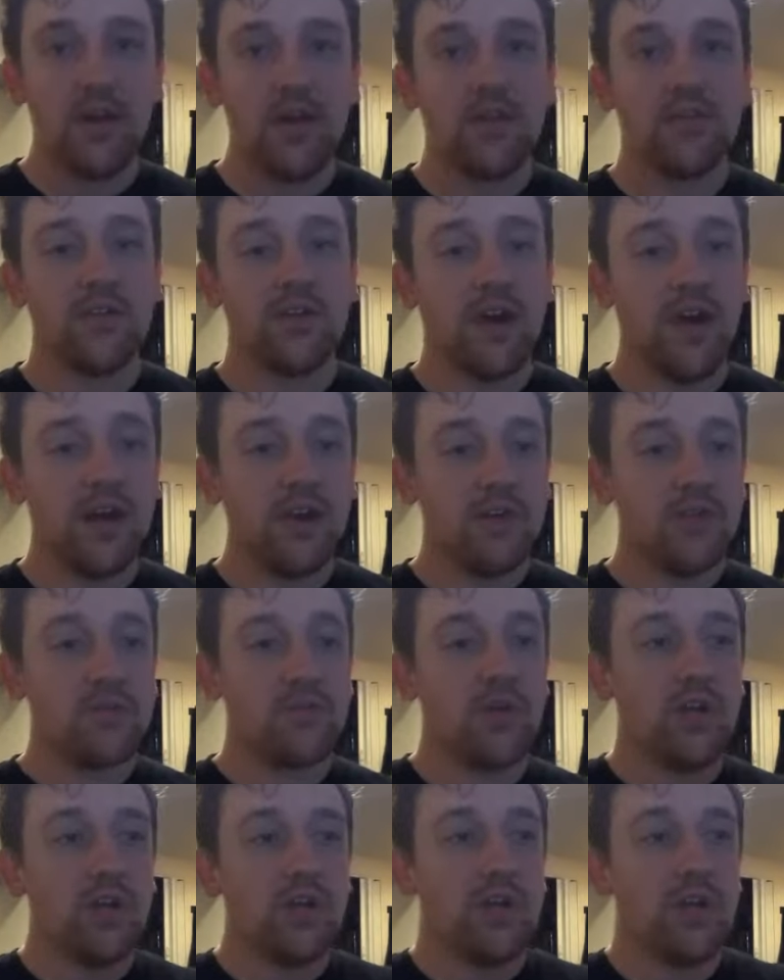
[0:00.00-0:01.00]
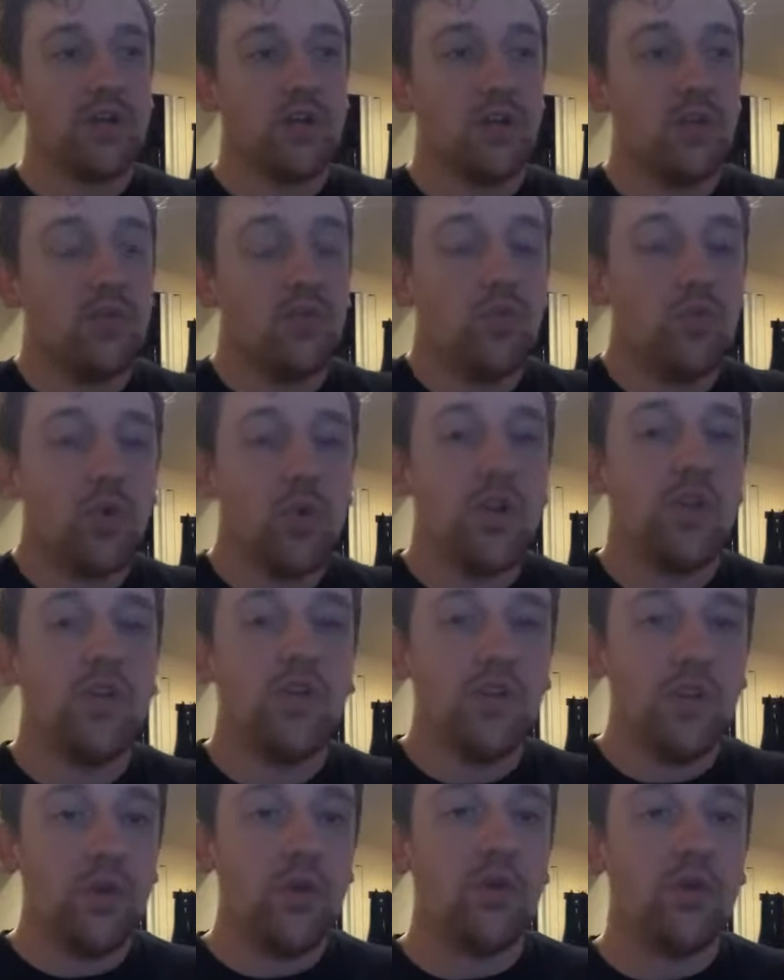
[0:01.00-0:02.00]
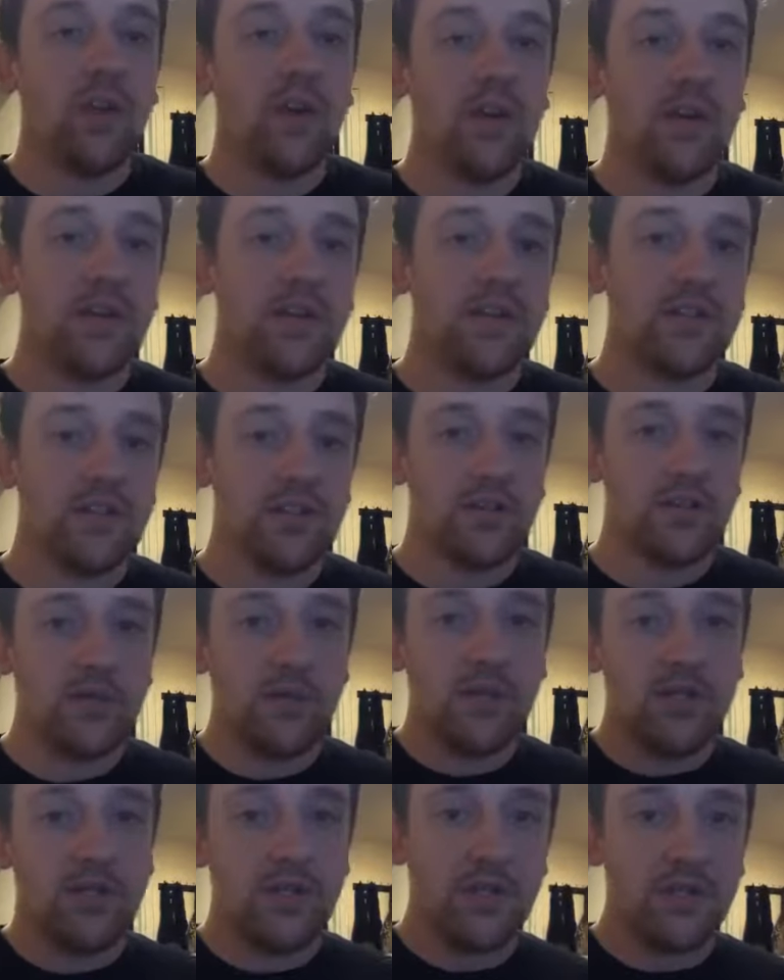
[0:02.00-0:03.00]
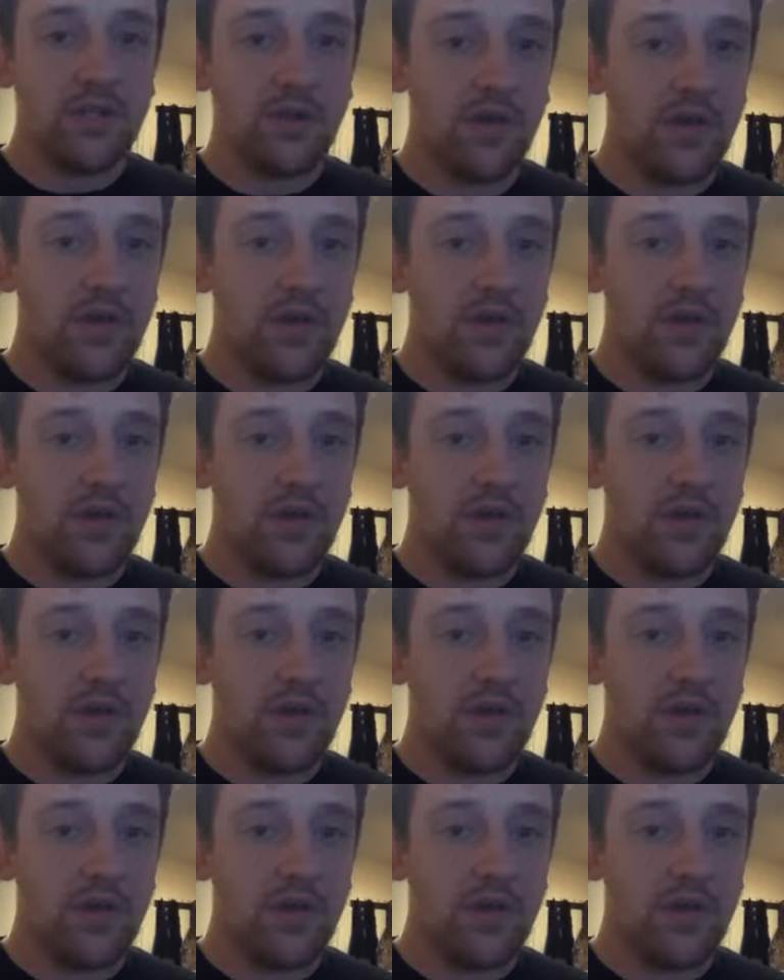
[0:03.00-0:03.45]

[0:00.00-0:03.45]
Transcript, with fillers: So God knows what you would do in any situation. So